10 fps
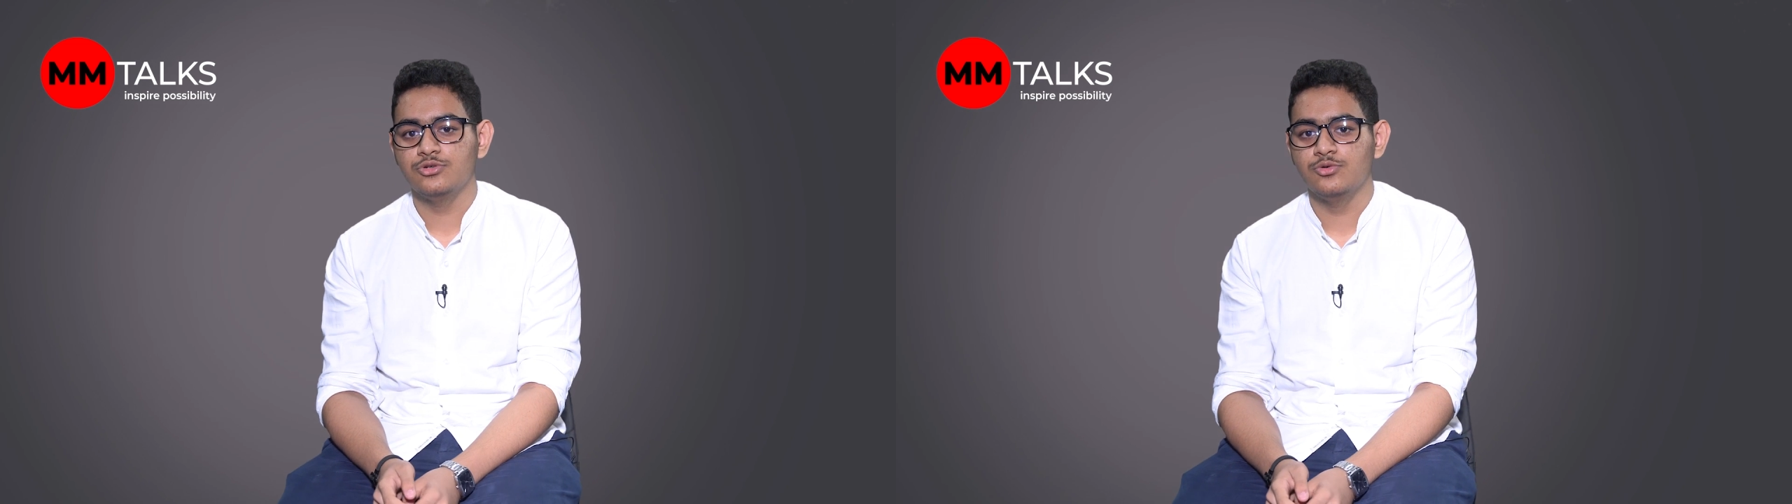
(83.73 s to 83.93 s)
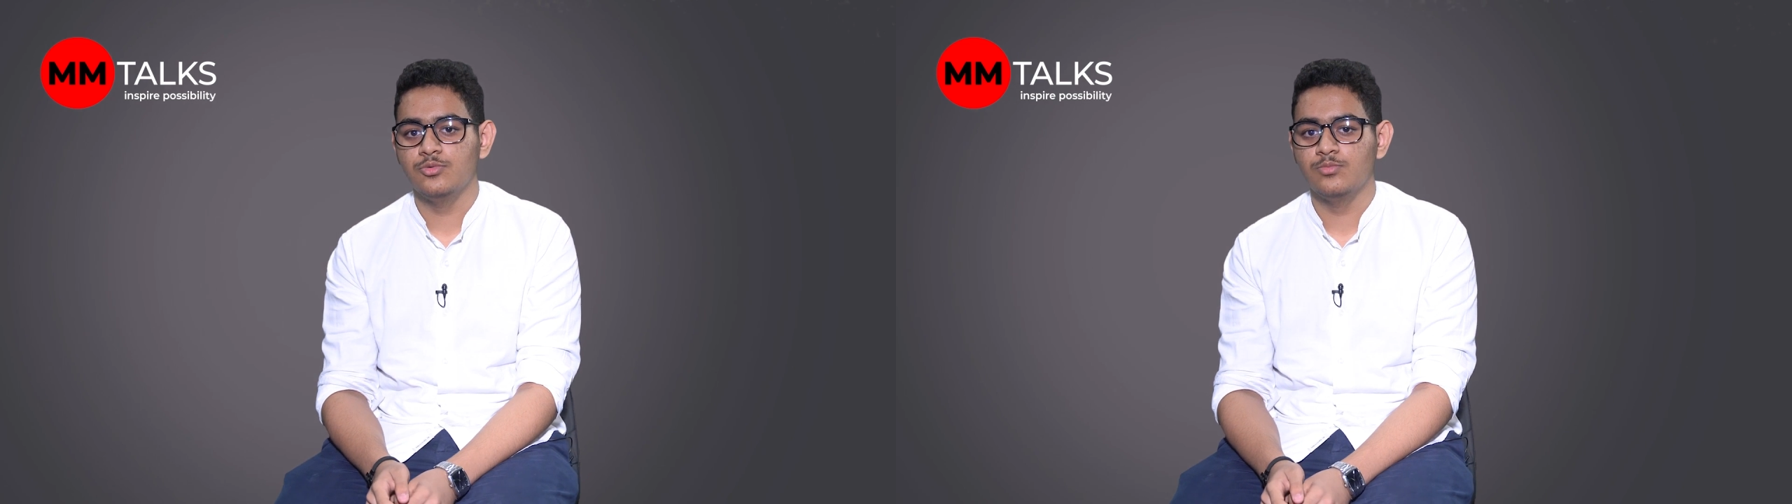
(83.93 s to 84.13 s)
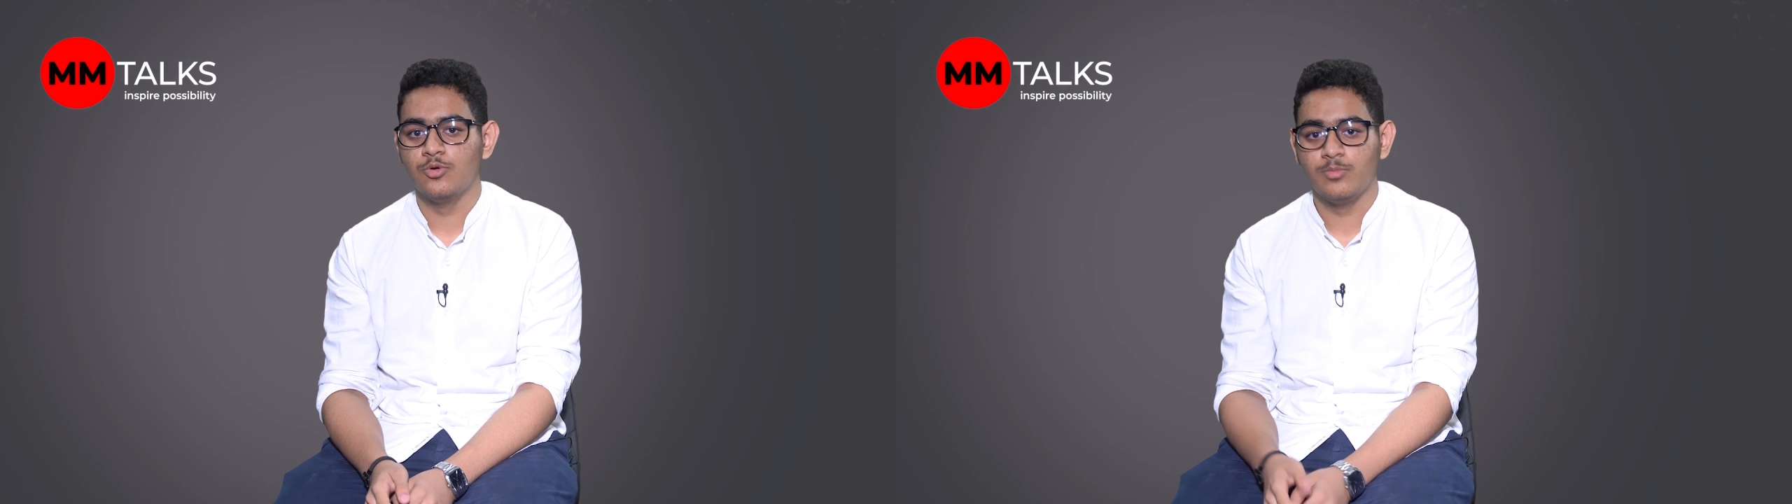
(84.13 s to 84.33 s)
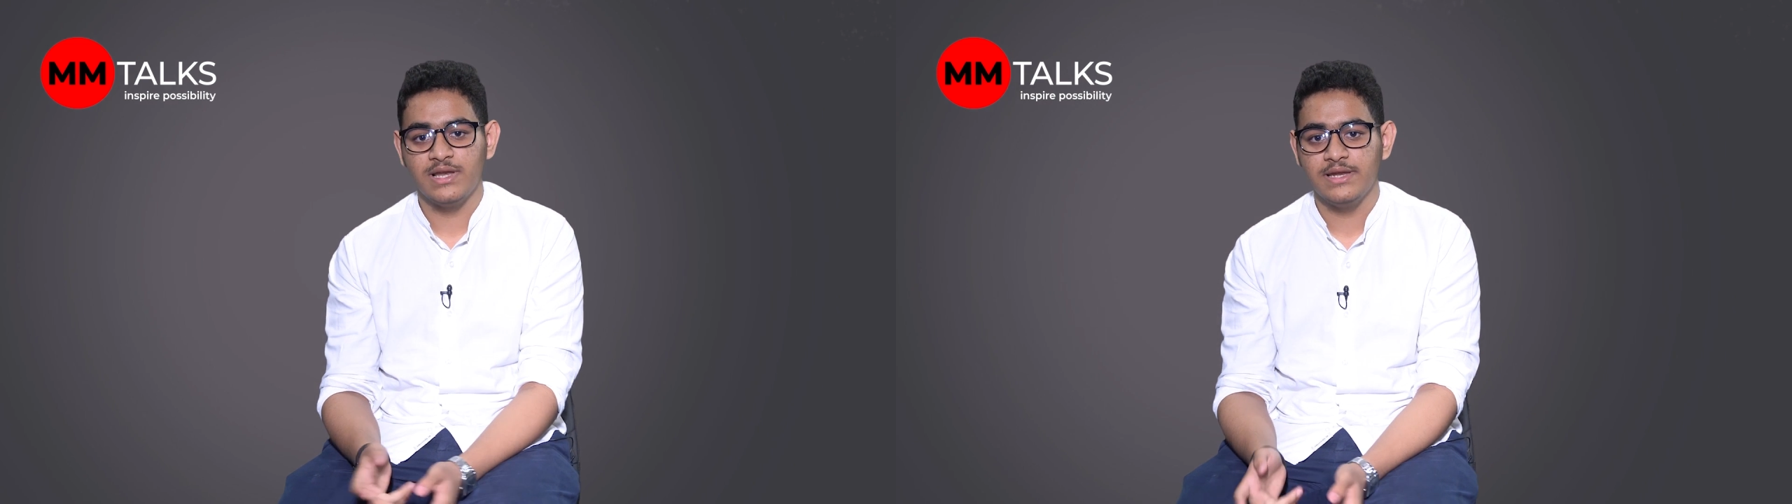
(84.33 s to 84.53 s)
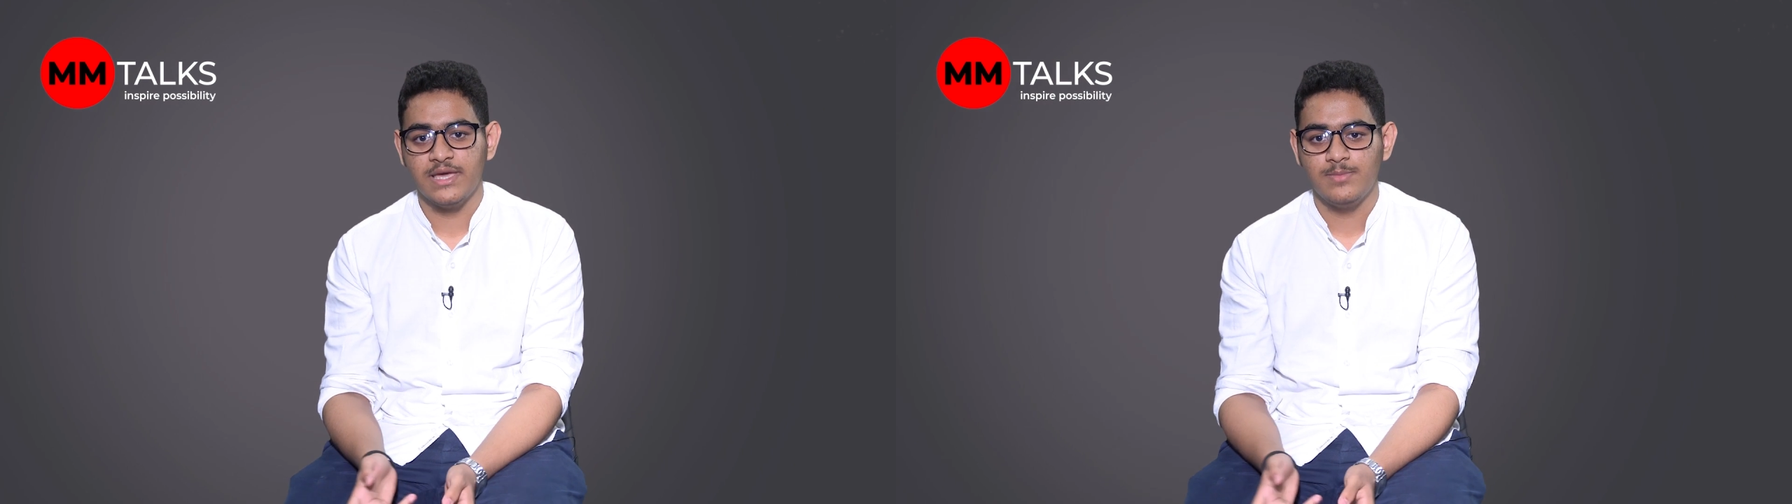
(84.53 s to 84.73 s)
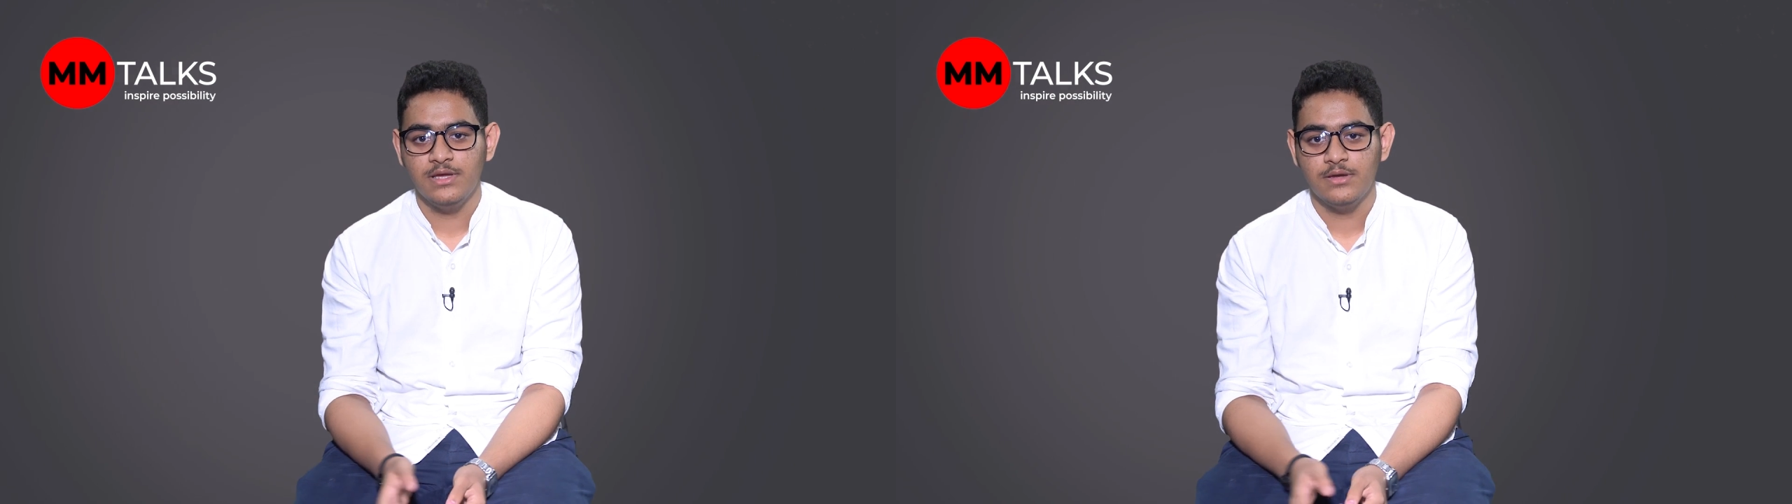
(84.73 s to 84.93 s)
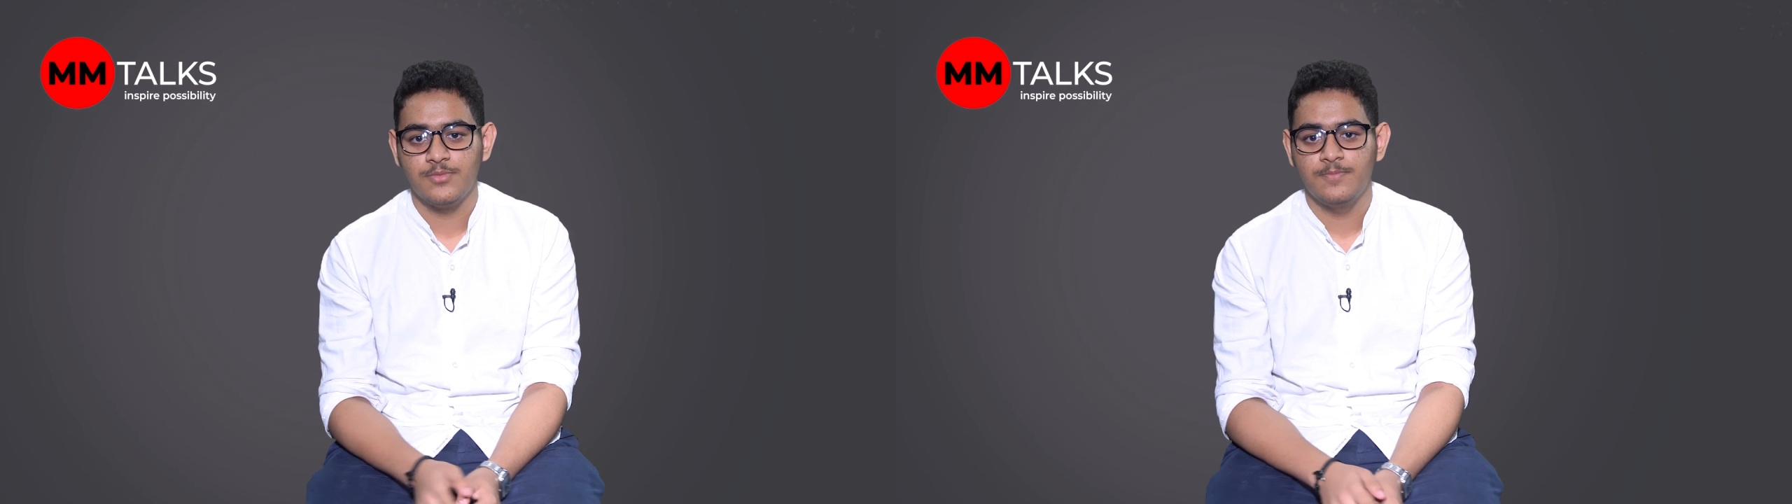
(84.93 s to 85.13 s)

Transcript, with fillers: to mobile gaming.